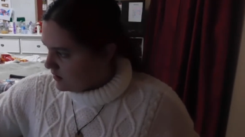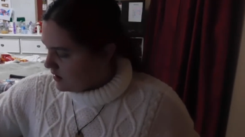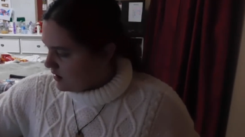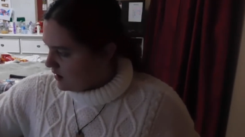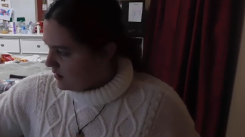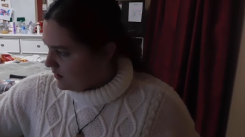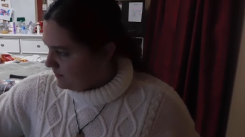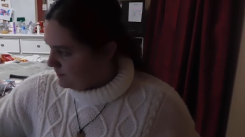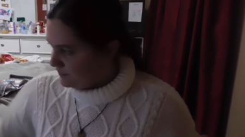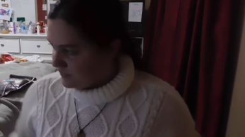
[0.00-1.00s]

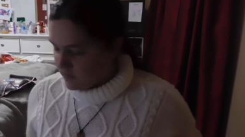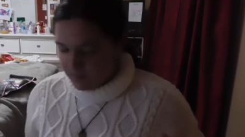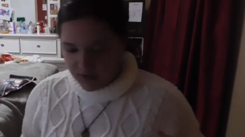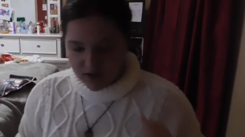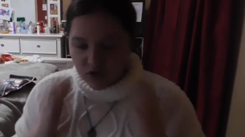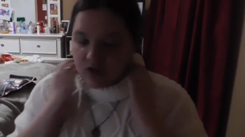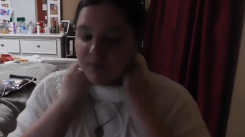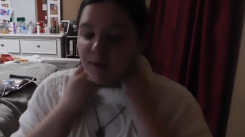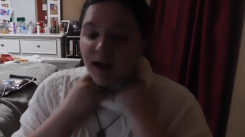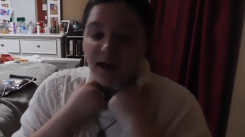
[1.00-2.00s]
Um, pictures
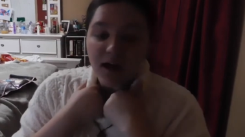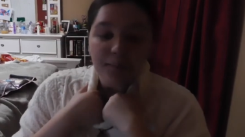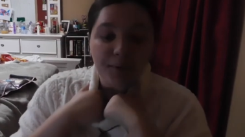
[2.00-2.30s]
back up.